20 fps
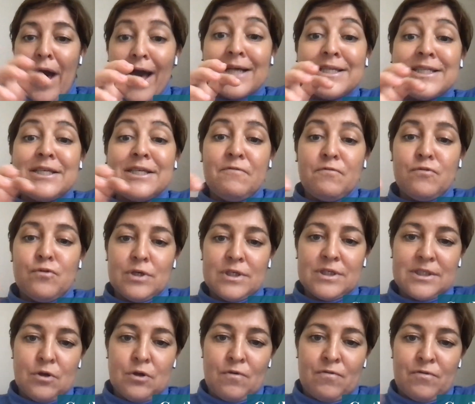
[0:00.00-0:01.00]
has
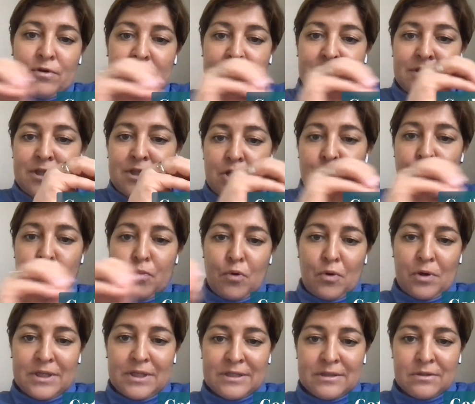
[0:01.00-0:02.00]
influence over touch
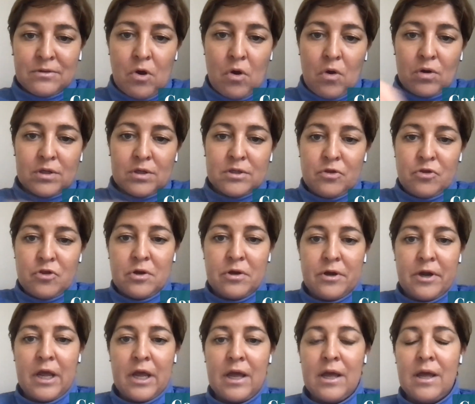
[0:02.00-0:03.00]
points along the
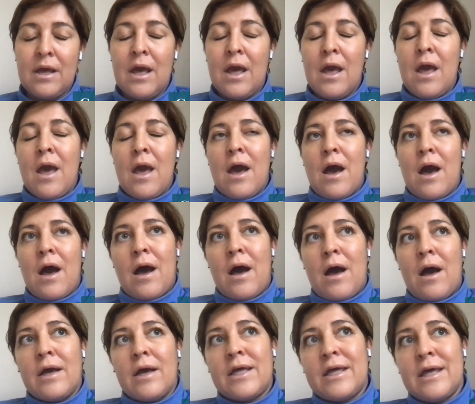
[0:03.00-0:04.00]
journey
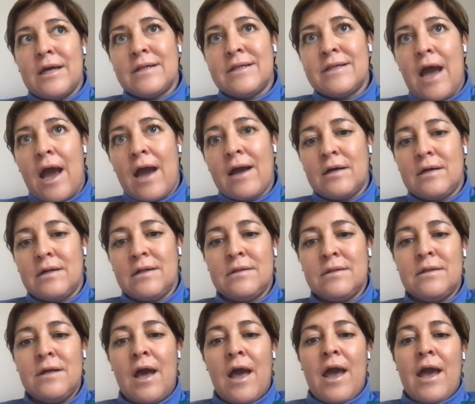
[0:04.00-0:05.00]
can
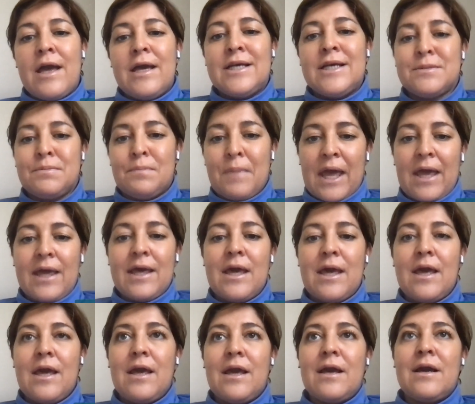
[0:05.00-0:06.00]
tackle is
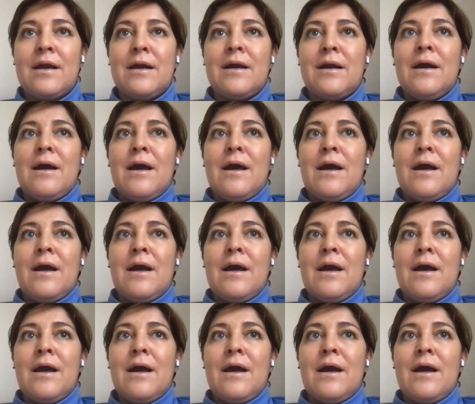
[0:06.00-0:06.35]
making